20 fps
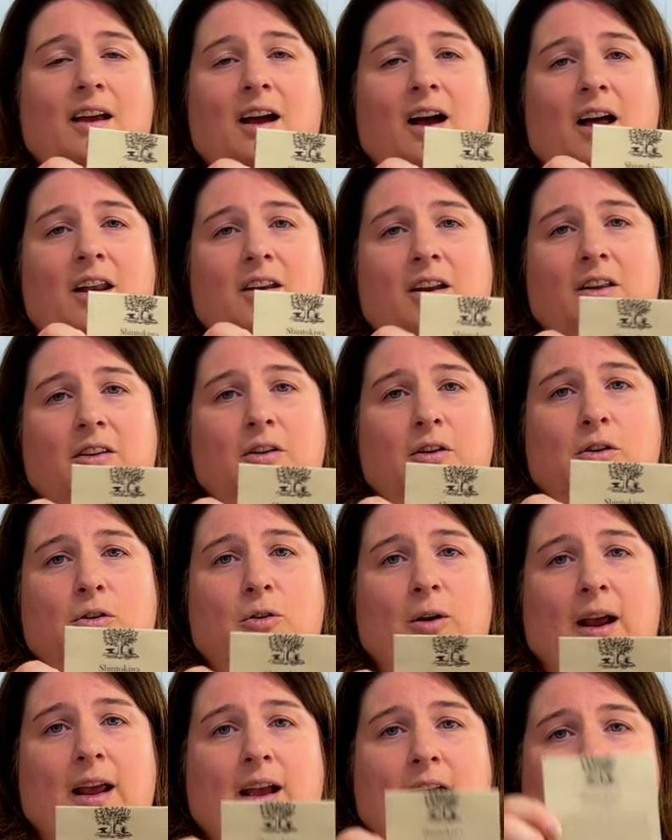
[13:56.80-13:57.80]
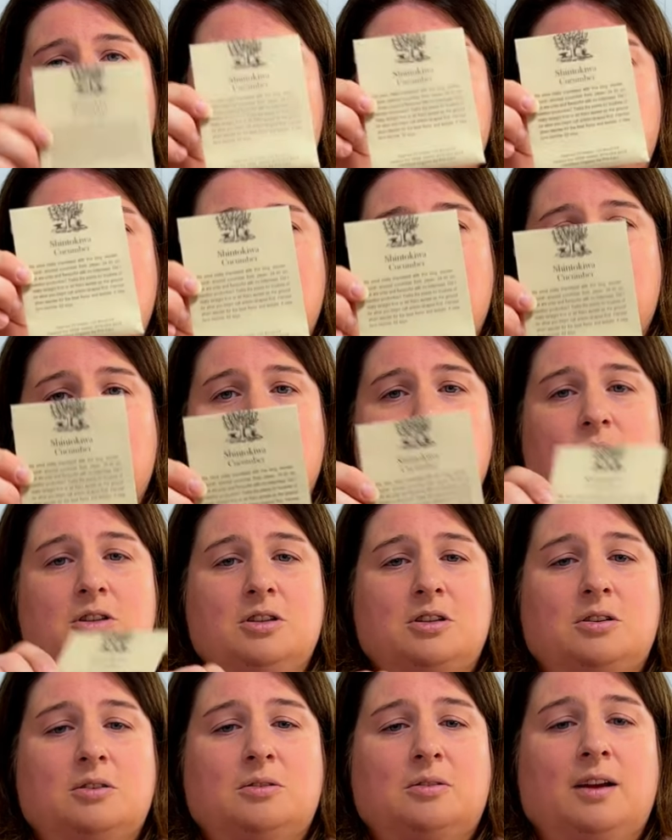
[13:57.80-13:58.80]
another great company to go
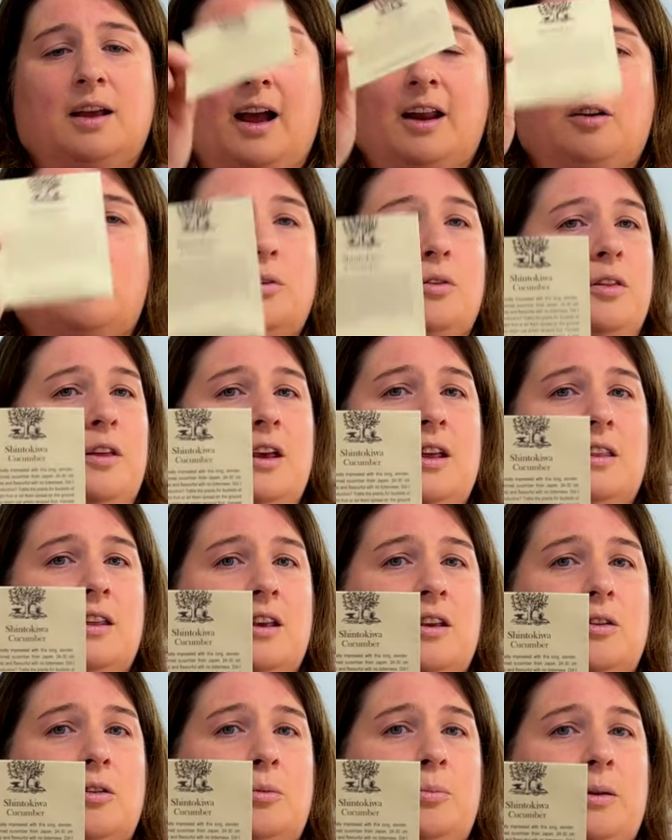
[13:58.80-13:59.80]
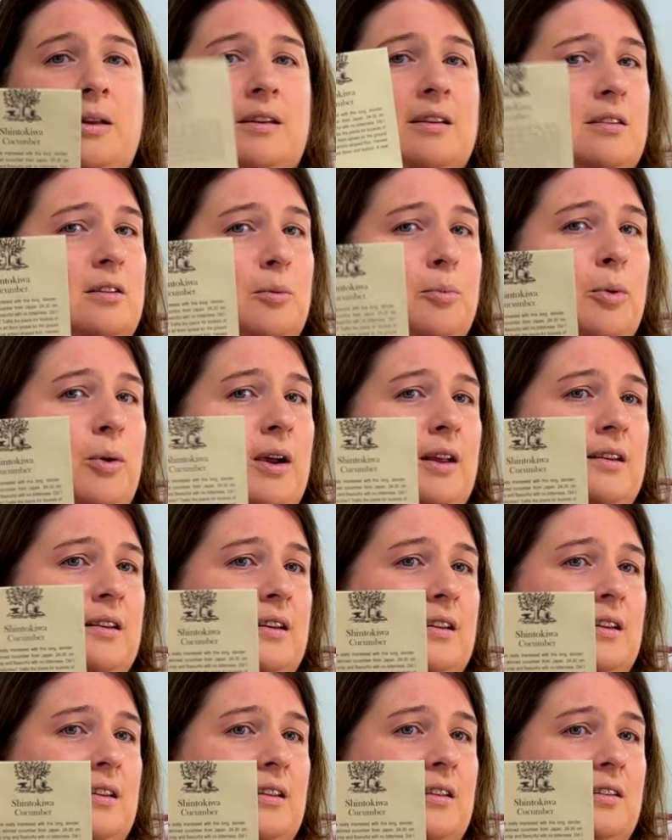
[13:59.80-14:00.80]
to. I don't think that you'll be
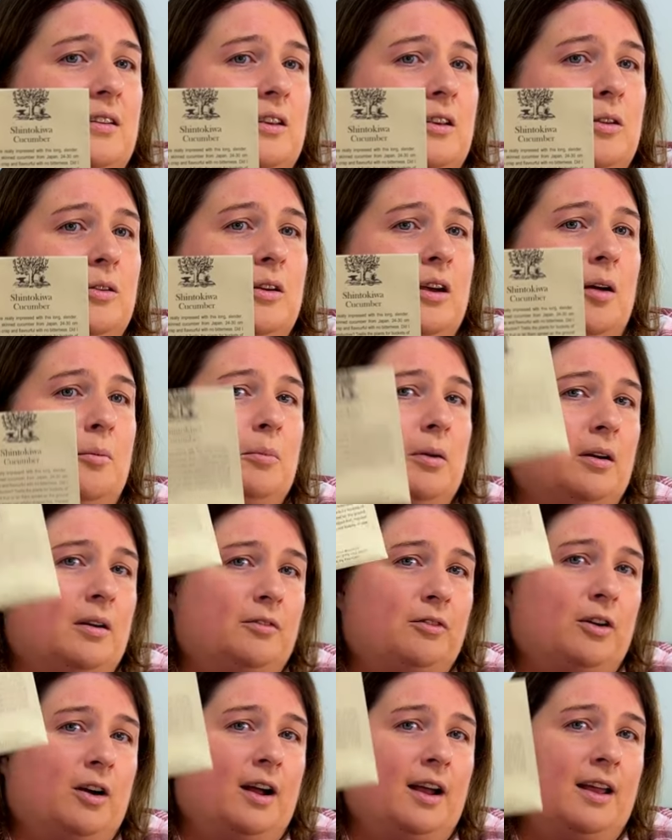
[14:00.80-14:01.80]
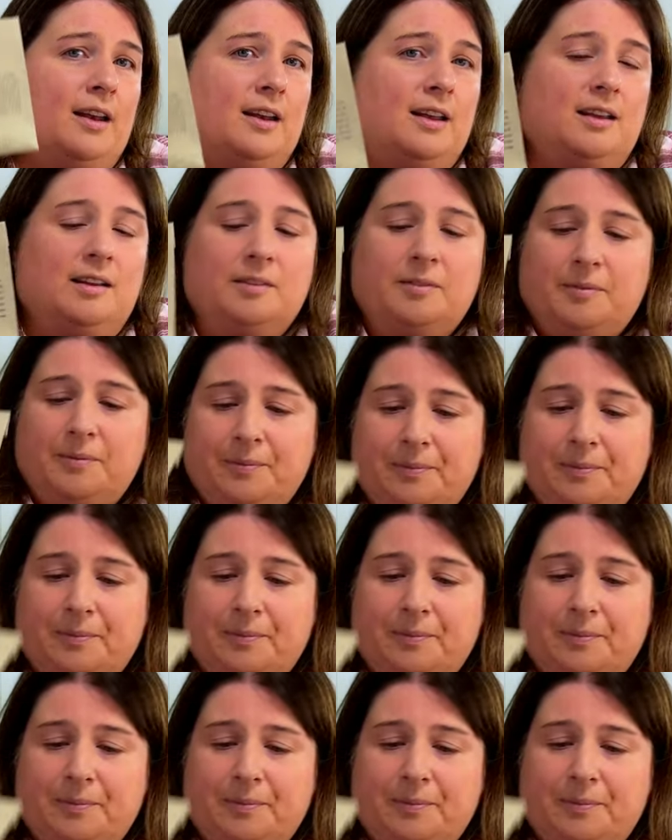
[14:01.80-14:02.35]
disappointed in this cucumber variety.